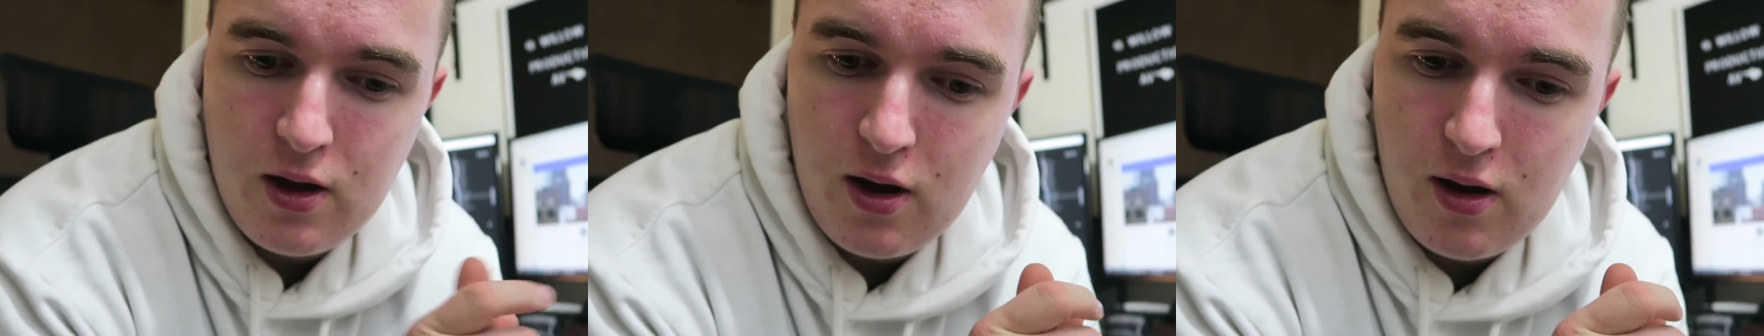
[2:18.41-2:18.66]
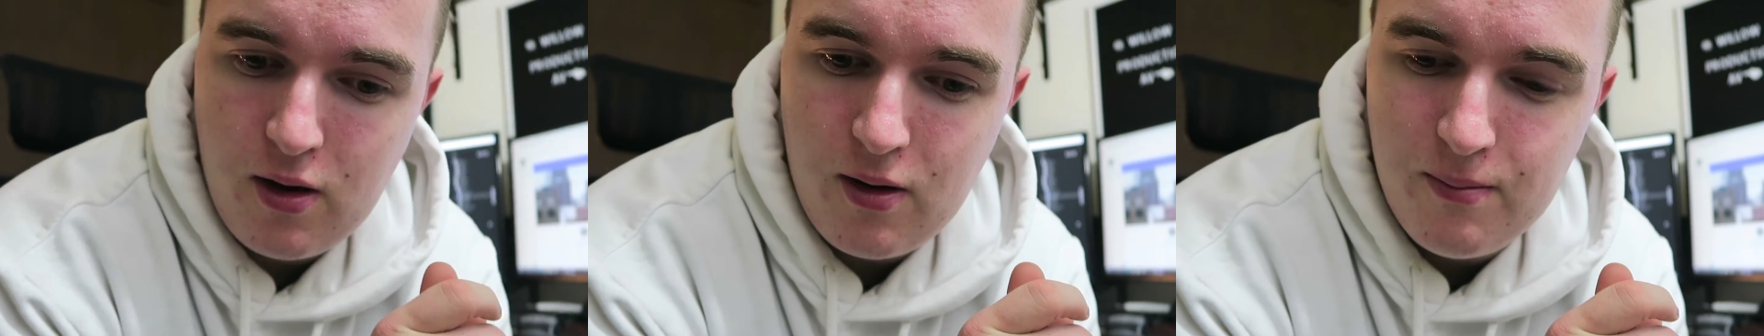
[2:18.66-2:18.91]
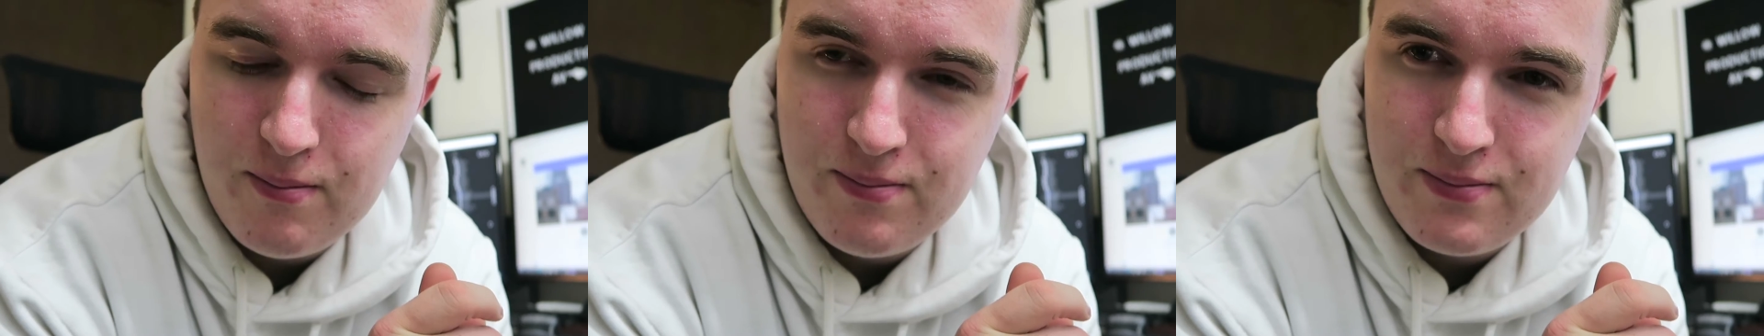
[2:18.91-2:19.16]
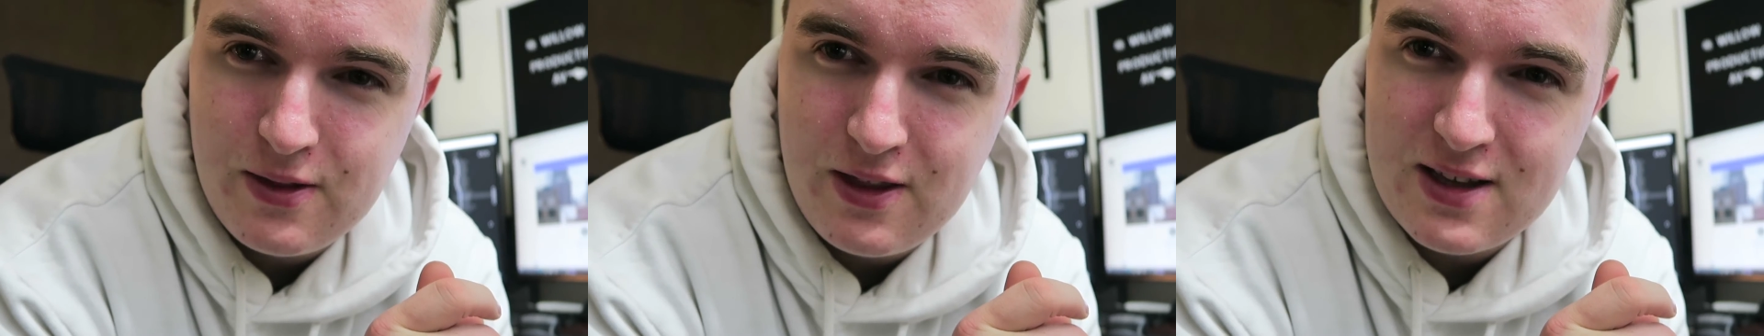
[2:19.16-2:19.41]

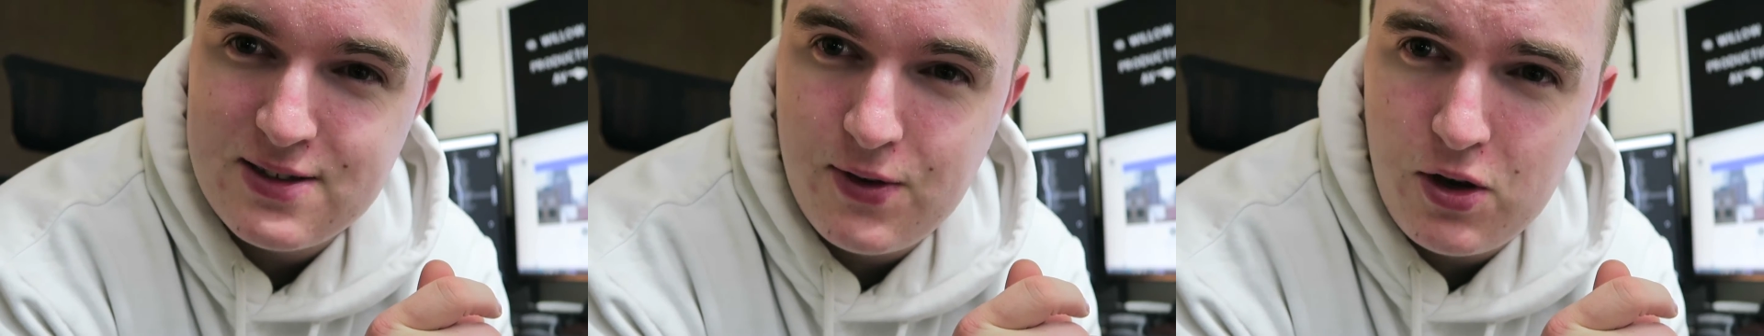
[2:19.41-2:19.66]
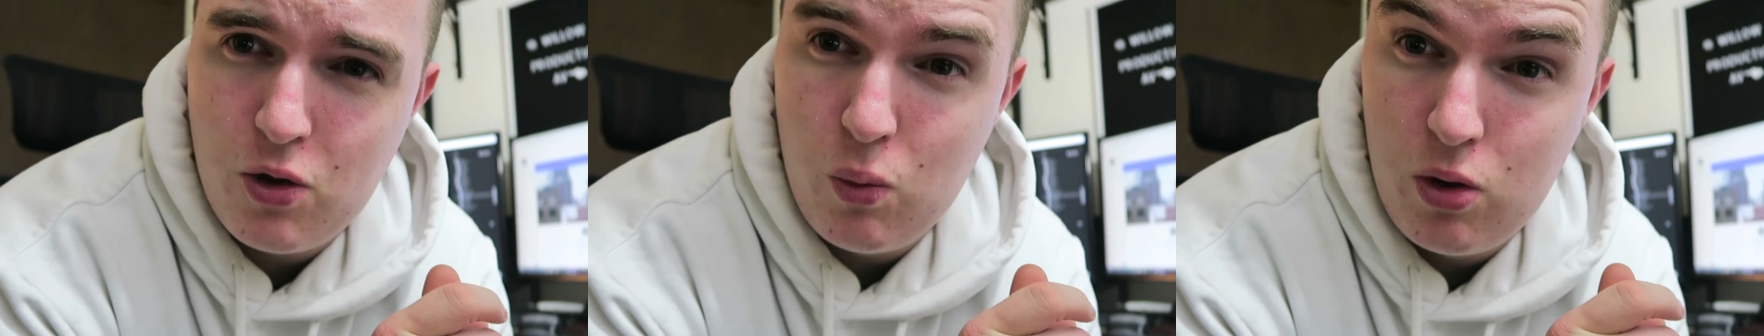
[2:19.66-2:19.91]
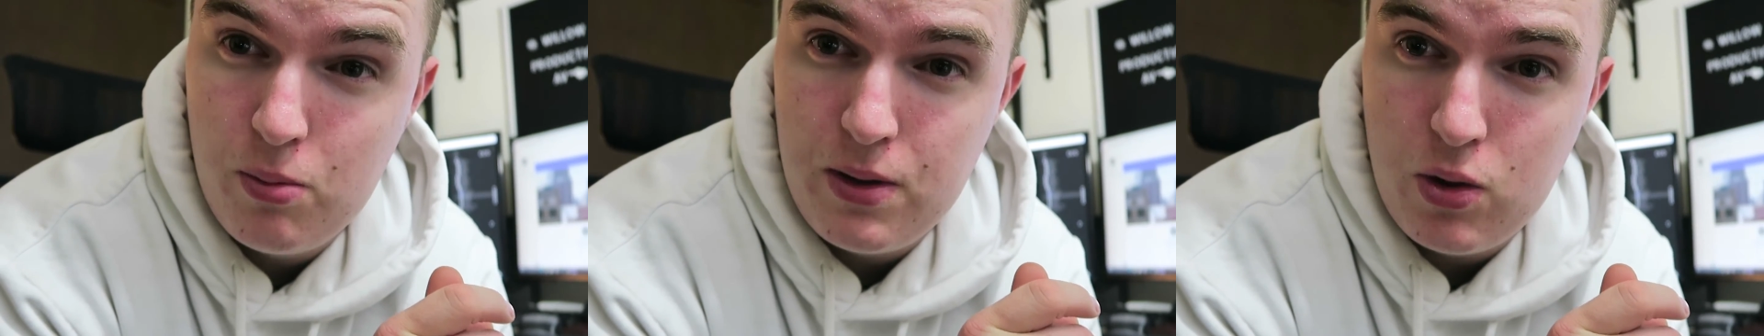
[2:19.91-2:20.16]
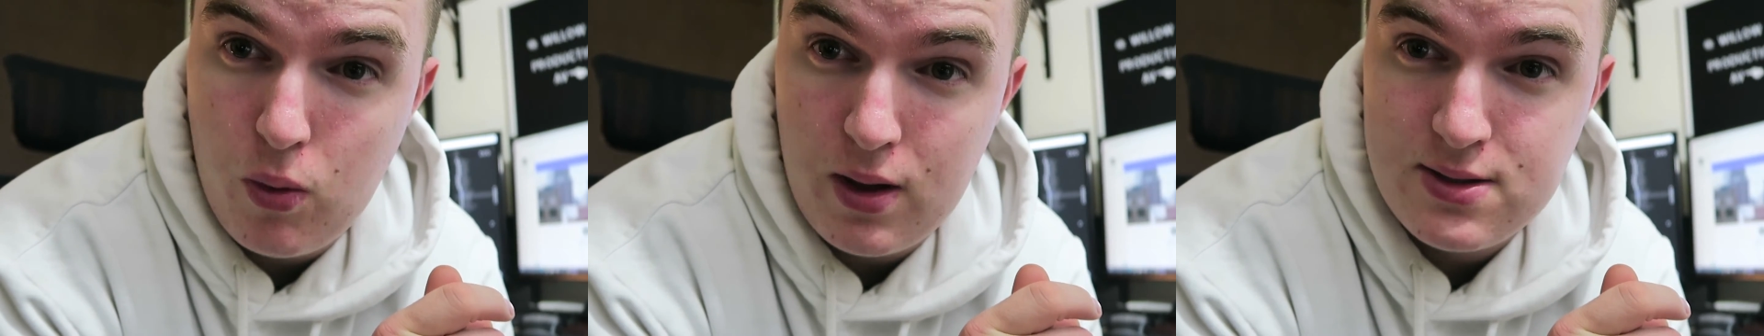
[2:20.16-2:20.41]
Um, next video will
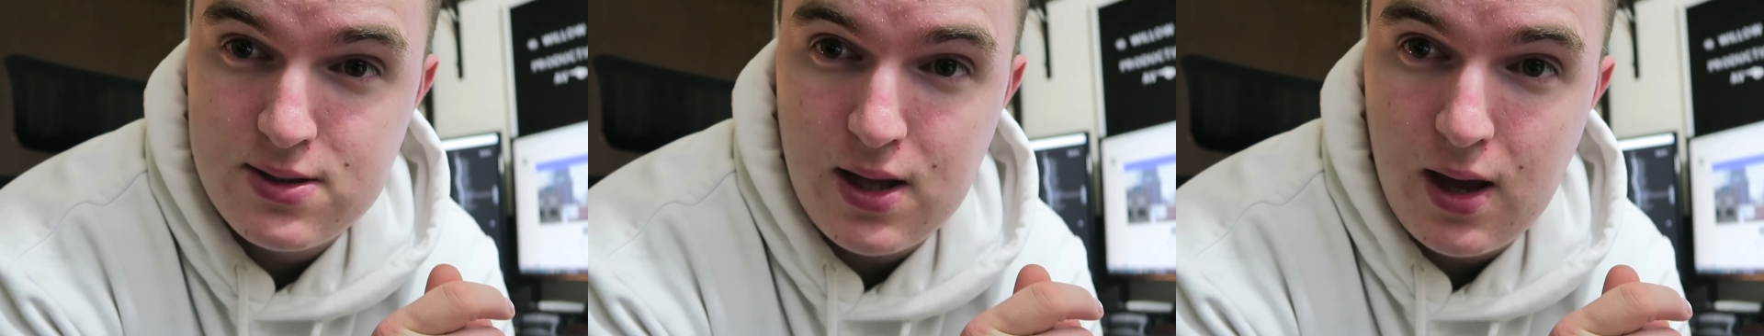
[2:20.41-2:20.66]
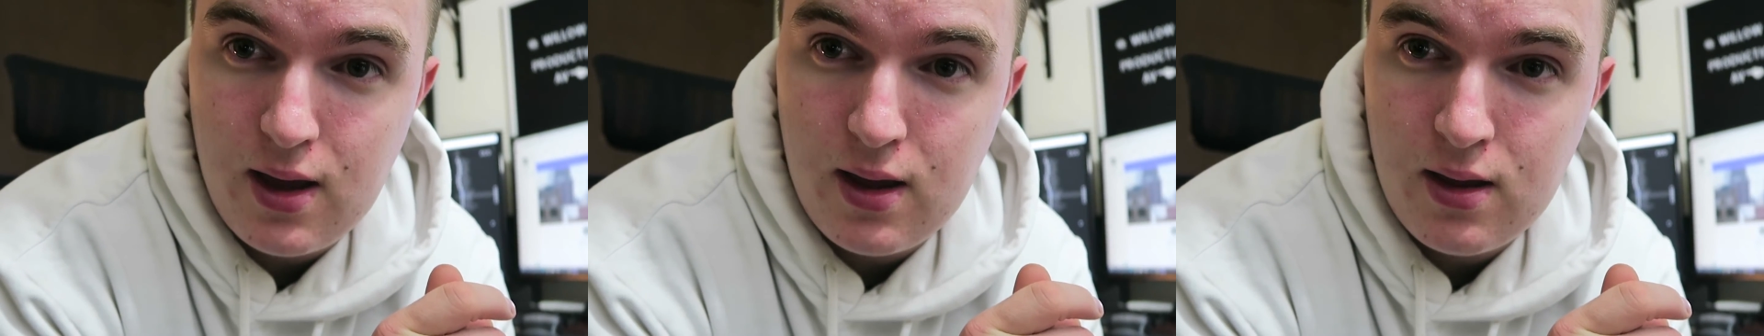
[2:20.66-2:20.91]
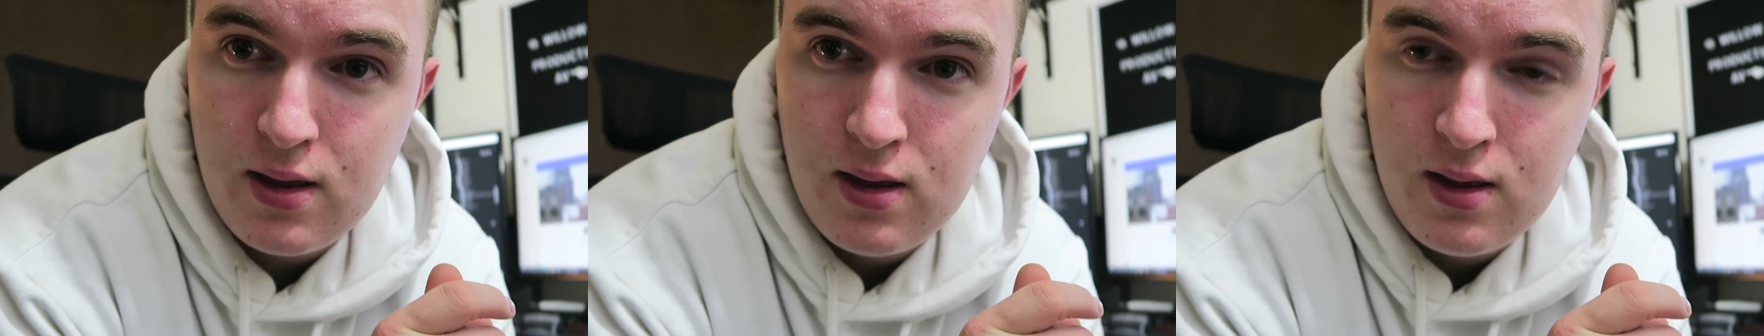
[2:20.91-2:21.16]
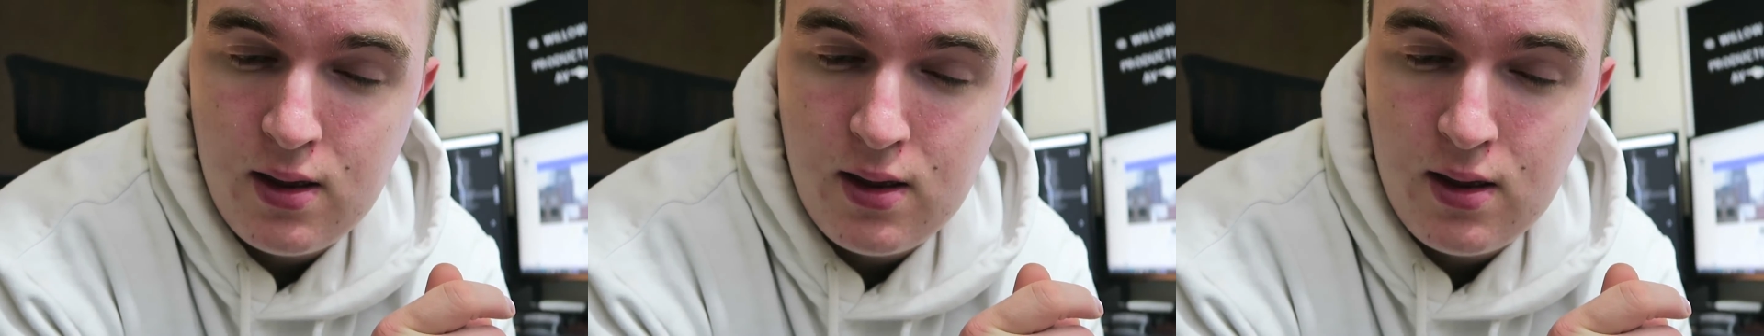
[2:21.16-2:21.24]
be Wednesday.